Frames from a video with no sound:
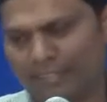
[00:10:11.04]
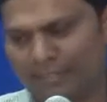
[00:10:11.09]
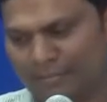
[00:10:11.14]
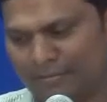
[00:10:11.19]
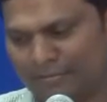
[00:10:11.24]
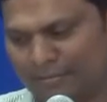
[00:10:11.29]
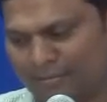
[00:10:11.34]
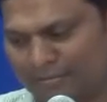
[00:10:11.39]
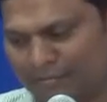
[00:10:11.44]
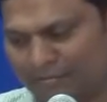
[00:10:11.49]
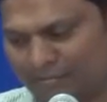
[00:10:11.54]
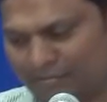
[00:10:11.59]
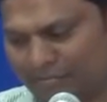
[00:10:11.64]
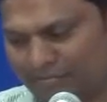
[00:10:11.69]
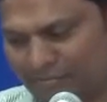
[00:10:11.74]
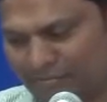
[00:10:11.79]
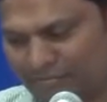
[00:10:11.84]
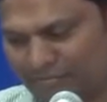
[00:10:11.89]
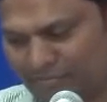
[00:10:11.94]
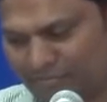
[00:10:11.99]

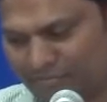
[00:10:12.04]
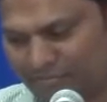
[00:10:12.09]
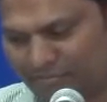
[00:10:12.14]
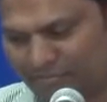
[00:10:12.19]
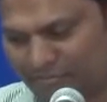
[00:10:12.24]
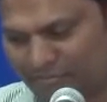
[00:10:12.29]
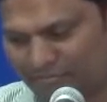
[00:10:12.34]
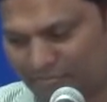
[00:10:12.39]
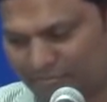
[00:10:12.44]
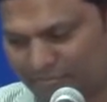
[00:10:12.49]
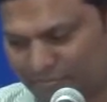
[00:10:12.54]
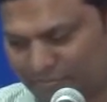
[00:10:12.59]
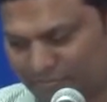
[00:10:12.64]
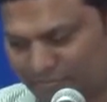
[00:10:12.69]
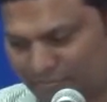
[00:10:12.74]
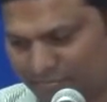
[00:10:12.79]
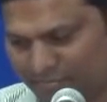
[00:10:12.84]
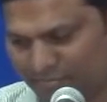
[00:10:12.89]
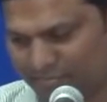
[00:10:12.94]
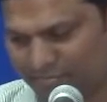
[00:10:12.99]

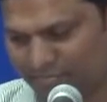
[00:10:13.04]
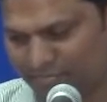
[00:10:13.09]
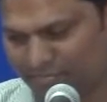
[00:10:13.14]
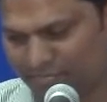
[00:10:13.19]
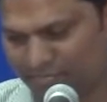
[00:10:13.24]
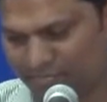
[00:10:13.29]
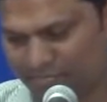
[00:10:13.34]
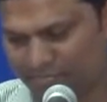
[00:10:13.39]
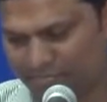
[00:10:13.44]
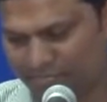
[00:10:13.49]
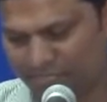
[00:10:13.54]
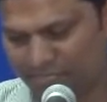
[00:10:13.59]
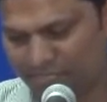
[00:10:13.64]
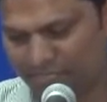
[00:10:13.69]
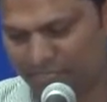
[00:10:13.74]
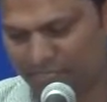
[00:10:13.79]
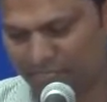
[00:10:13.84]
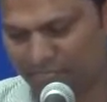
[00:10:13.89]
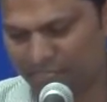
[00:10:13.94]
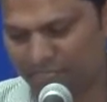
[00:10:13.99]

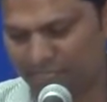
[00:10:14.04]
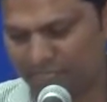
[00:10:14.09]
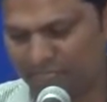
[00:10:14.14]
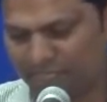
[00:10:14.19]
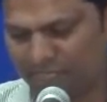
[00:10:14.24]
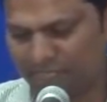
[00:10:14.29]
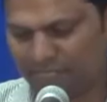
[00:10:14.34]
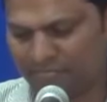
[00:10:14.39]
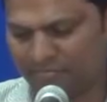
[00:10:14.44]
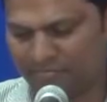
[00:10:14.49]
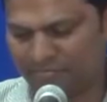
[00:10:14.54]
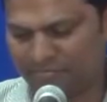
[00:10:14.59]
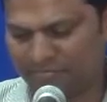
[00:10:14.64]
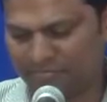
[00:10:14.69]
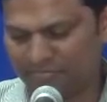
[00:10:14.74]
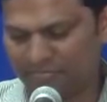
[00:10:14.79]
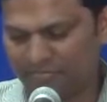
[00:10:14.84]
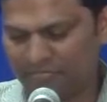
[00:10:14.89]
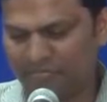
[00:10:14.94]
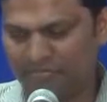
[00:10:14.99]

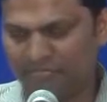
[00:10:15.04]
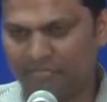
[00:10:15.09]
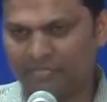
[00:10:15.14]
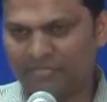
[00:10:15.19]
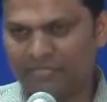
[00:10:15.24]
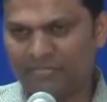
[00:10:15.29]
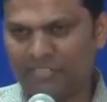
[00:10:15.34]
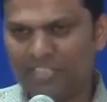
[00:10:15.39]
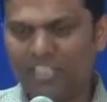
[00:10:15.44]
(not speaking)